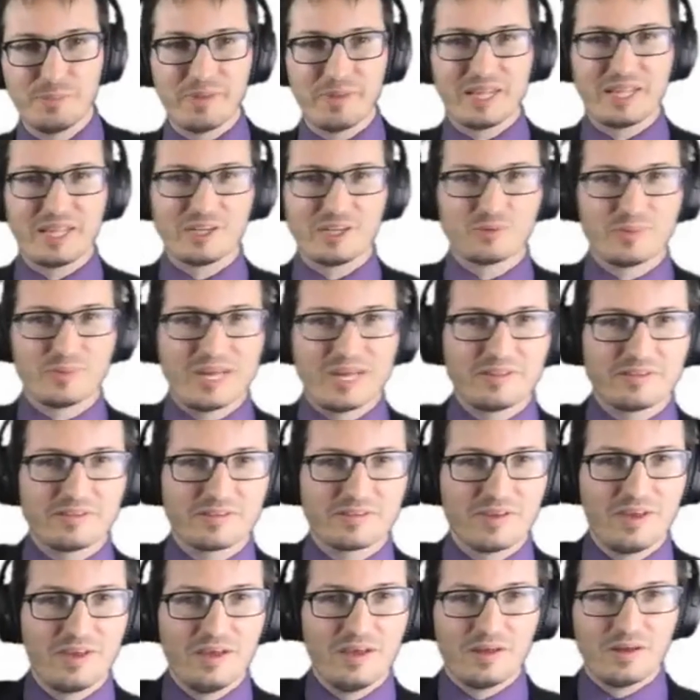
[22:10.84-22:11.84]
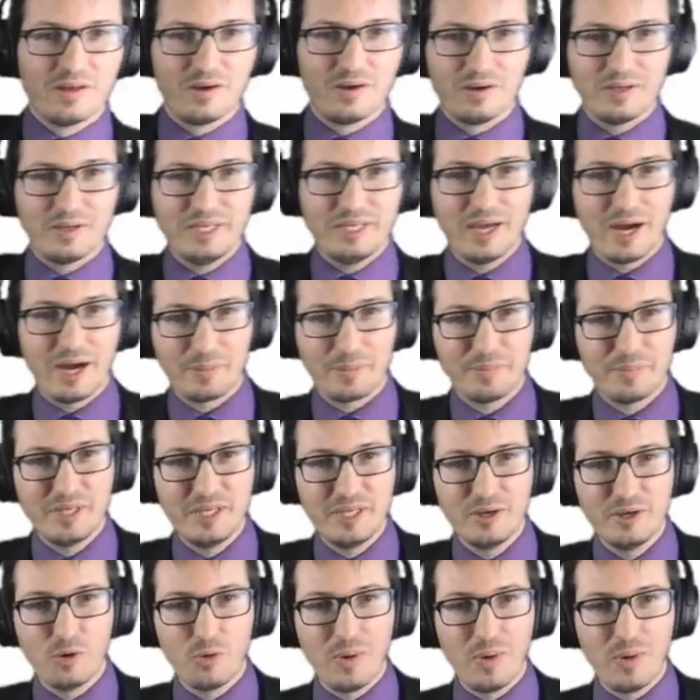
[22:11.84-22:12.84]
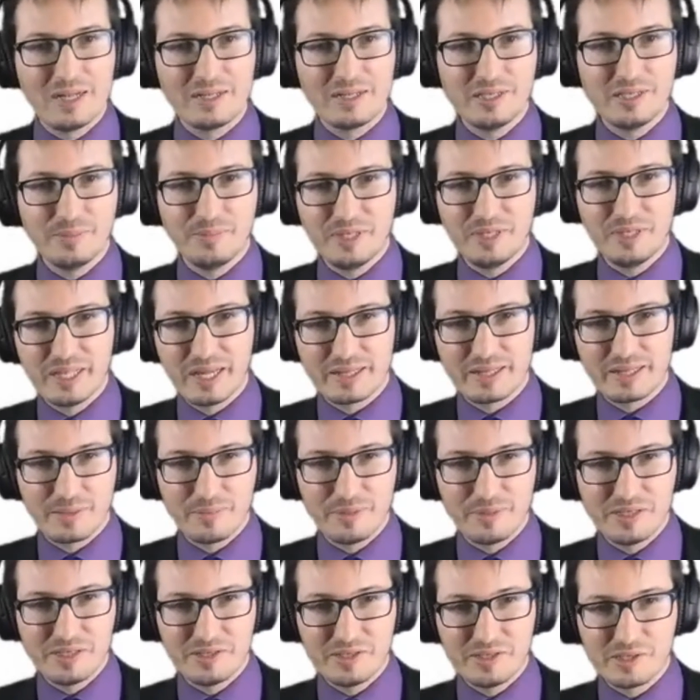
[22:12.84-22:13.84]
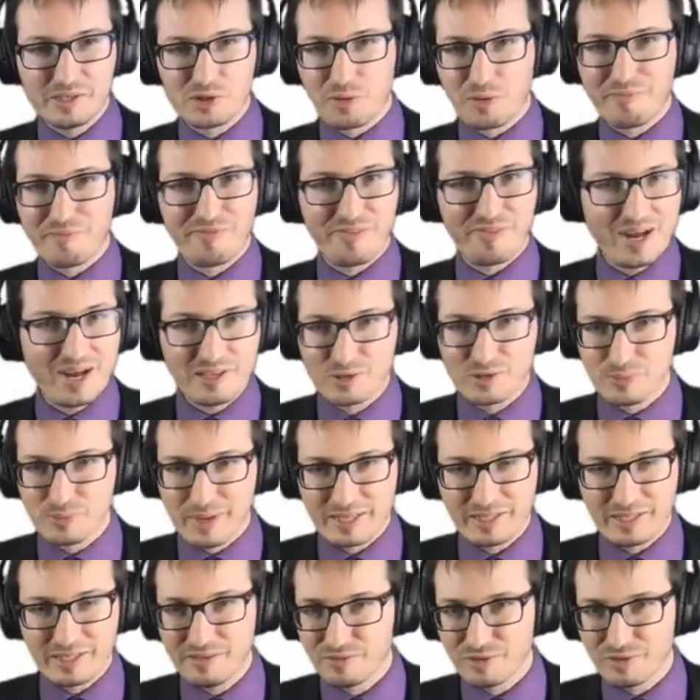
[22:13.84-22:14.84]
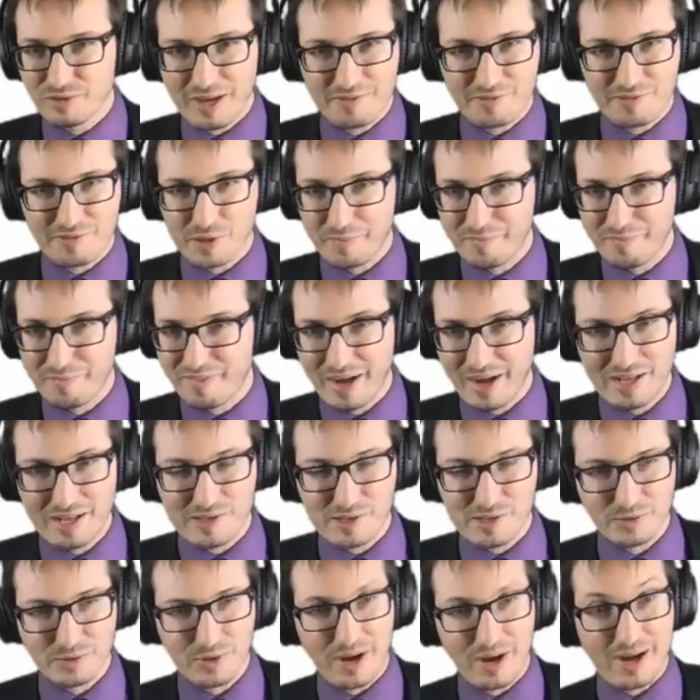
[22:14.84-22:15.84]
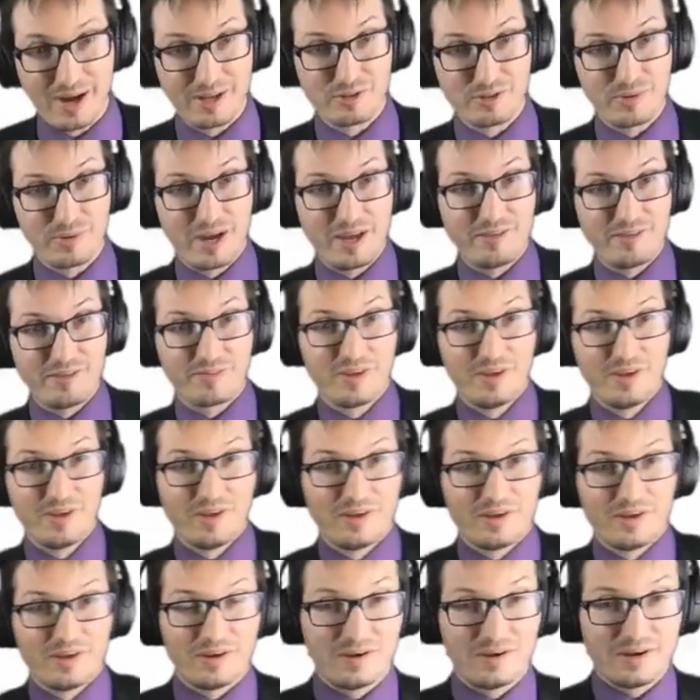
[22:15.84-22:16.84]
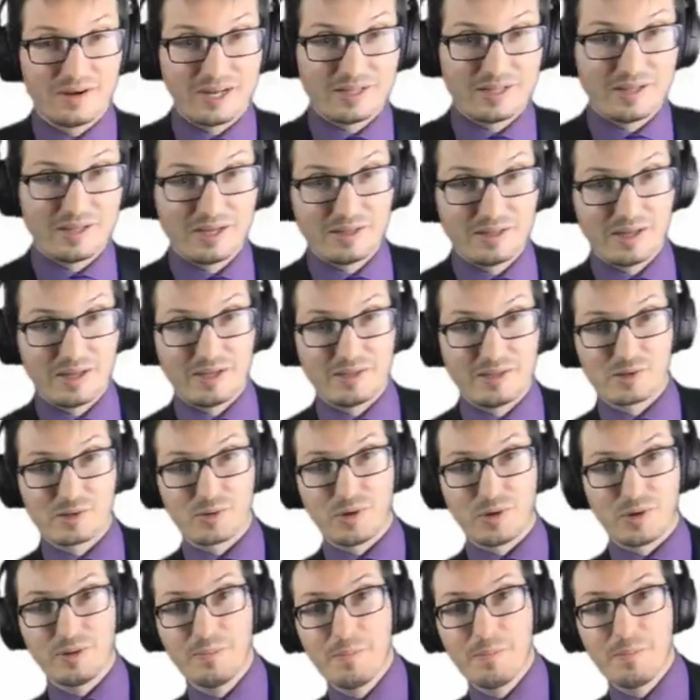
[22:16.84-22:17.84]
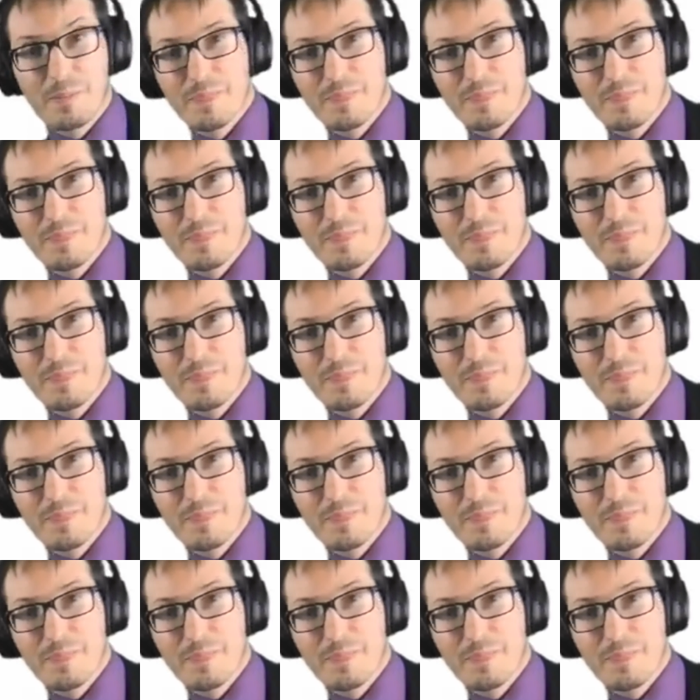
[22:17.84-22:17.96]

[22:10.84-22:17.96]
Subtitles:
management, ERP, OLTP databases, some files. You might even have some files on your hard drive and so on.